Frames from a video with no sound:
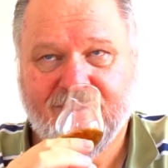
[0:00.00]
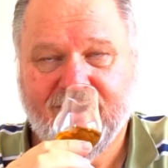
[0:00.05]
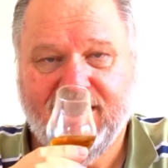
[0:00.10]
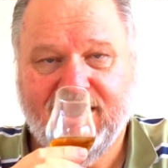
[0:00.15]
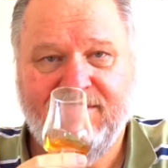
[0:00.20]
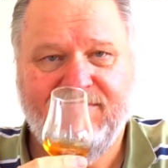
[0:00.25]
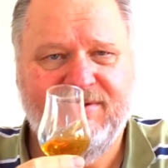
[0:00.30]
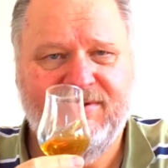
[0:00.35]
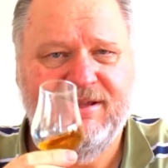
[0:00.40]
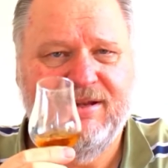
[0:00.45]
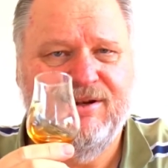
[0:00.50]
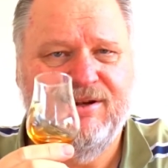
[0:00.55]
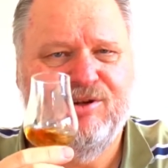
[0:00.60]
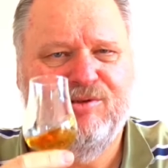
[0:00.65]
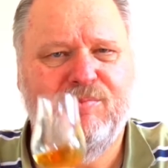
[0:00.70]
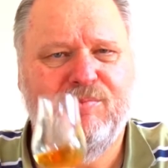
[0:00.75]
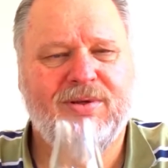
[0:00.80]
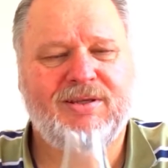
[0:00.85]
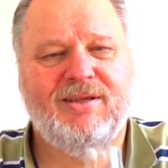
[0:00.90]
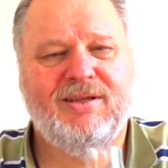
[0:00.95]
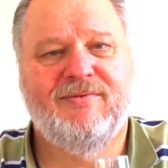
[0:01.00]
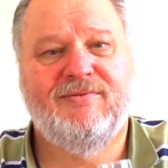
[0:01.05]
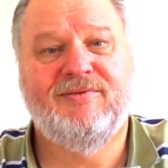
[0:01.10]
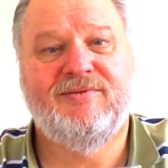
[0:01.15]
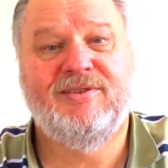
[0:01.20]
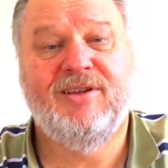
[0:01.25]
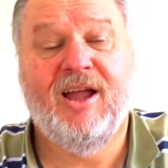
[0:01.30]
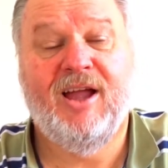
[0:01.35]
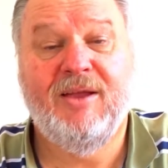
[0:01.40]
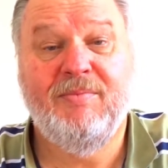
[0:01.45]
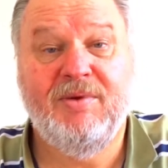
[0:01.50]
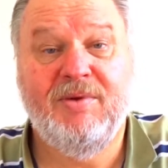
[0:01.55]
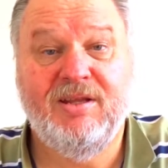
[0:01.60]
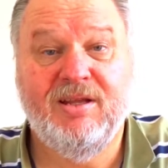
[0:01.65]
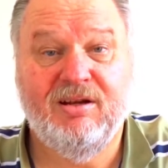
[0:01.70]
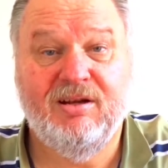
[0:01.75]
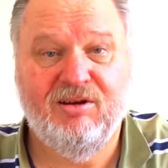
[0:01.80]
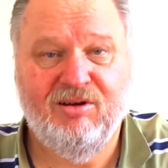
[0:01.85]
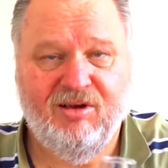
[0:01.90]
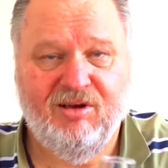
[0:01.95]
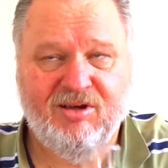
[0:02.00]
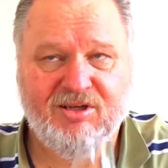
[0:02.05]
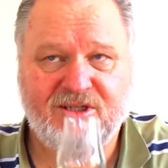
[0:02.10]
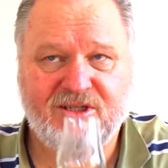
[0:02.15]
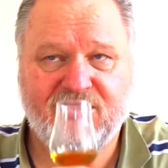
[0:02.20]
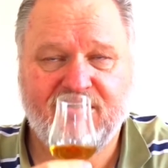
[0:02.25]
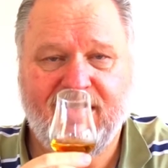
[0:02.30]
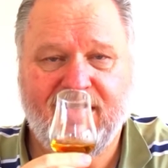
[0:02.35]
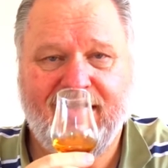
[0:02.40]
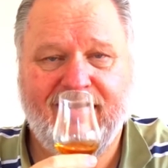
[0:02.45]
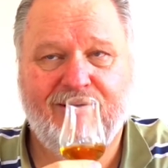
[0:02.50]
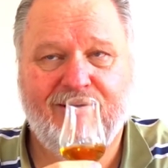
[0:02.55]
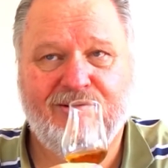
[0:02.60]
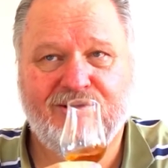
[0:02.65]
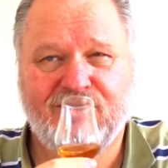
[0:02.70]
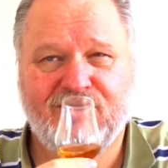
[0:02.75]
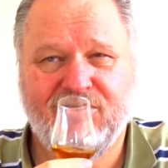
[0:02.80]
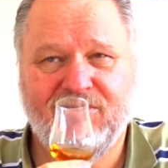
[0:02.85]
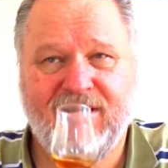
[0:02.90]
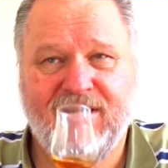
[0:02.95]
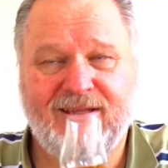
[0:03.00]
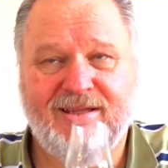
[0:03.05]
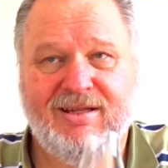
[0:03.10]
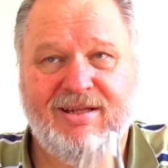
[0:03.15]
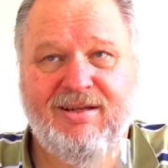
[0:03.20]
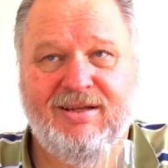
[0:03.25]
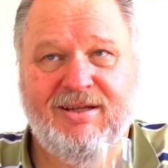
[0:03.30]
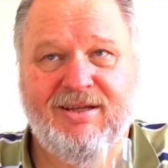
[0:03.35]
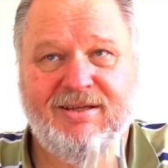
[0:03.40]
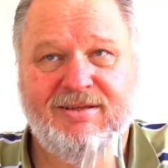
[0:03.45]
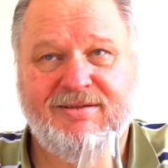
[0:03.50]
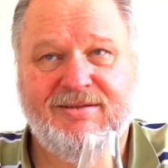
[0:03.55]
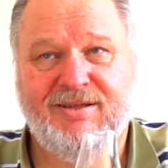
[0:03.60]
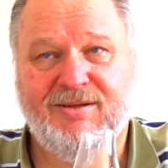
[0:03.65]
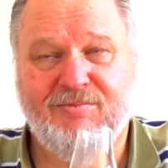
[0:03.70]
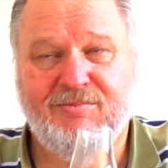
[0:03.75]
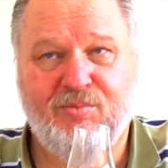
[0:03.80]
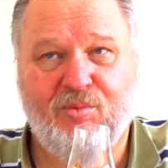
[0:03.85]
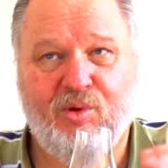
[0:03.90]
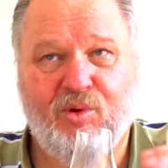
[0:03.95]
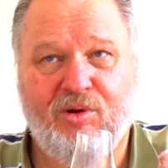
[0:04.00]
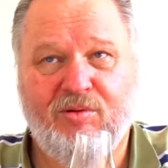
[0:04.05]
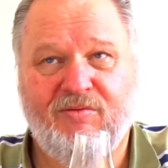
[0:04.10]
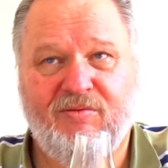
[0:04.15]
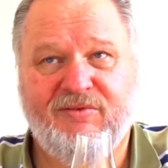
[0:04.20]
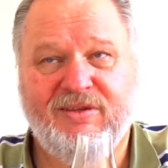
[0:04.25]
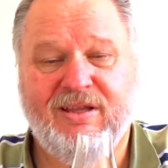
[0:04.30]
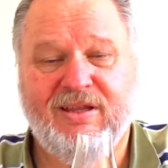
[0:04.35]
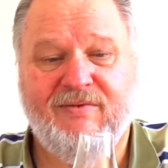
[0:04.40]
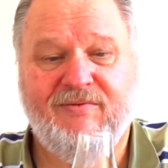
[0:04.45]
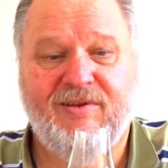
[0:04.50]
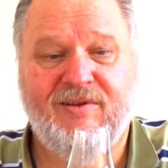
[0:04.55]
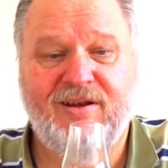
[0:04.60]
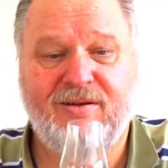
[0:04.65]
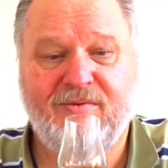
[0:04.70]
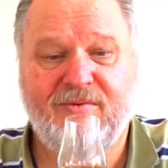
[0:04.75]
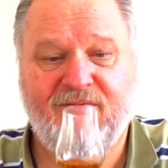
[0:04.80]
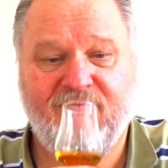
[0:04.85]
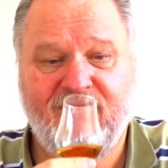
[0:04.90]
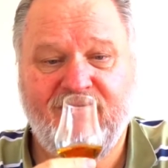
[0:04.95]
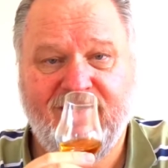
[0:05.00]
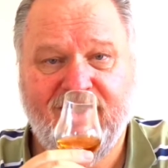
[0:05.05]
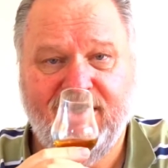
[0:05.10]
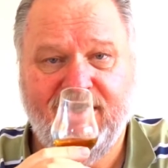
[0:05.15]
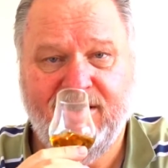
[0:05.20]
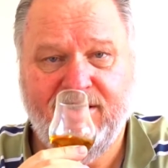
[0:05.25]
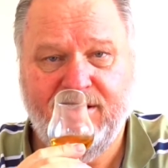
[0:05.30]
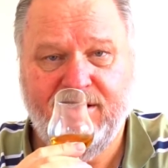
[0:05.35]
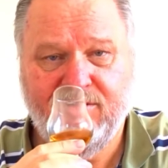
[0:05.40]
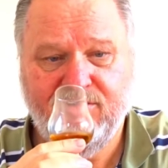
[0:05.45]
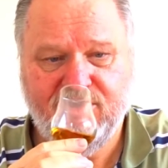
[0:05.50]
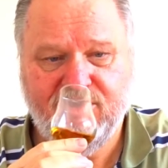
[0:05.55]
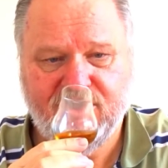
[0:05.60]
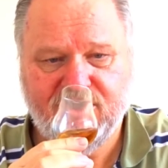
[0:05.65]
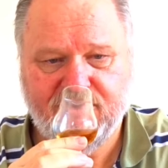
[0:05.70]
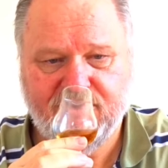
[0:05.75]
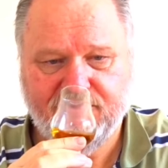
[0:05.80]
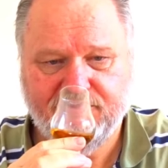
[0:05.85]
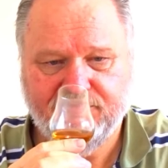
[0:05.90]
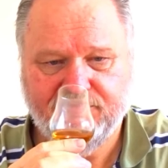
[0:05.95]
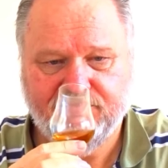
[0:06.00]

give it a little bit of time in a glass, I also get a more of the vanilla notes.